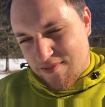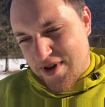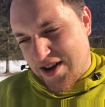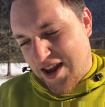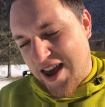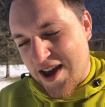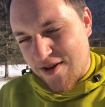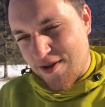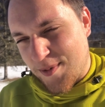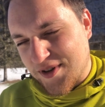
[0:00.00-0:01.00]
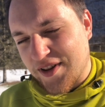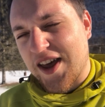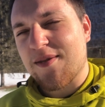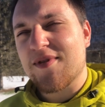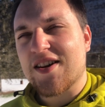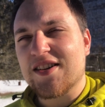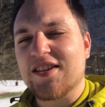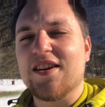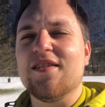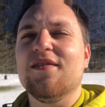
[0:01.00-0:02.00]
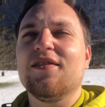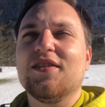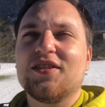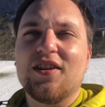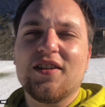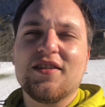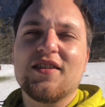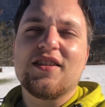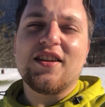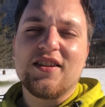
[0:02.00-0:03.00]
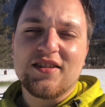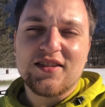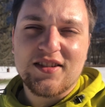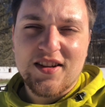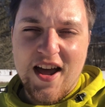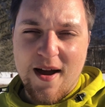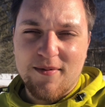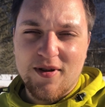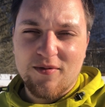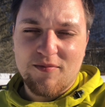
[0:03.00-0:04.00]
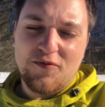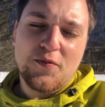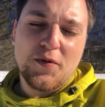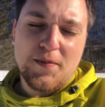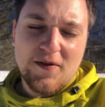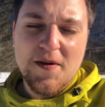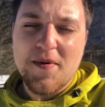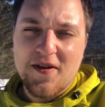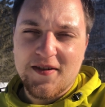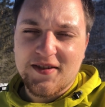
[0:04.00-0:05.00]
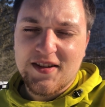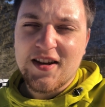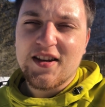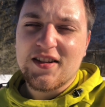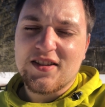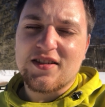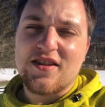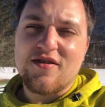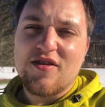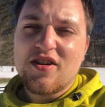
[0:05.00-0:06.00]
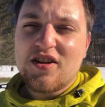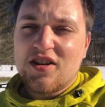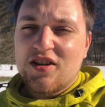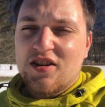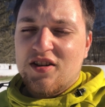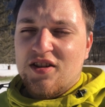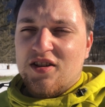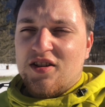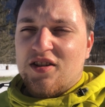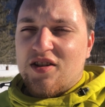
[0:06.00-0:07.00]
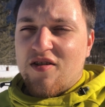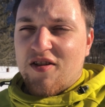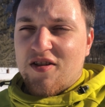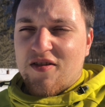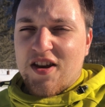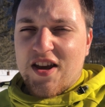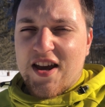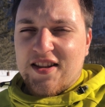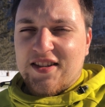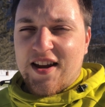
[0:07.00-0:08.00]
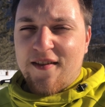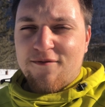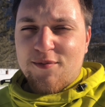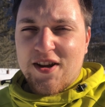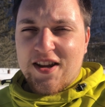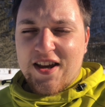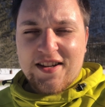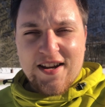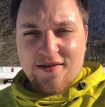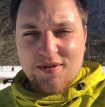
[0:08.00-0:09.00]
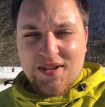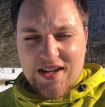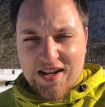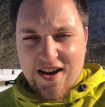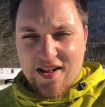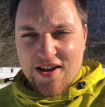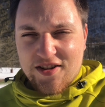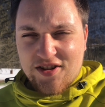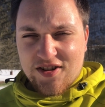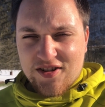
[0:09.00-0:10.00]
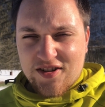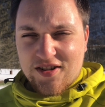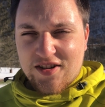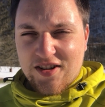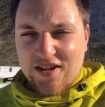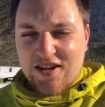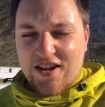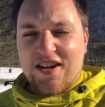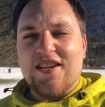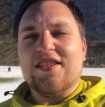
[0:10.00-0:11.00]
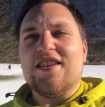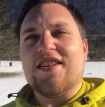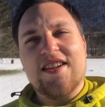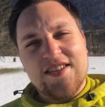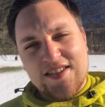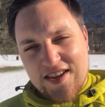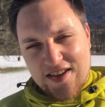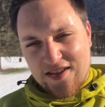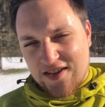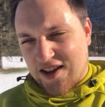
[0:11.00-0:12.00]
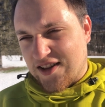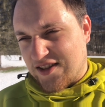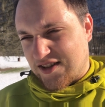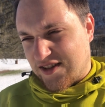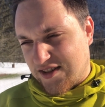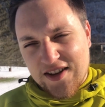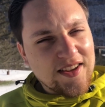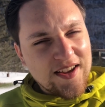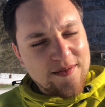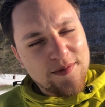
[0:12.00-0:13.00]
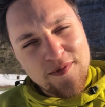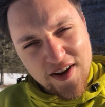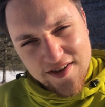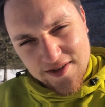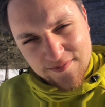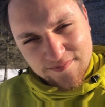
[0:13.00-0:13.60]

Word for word: but we've been delayed because of certain things happening with my grandparents. So okie dokie, it's time for me to head down to State College, and let's, let's have some fun.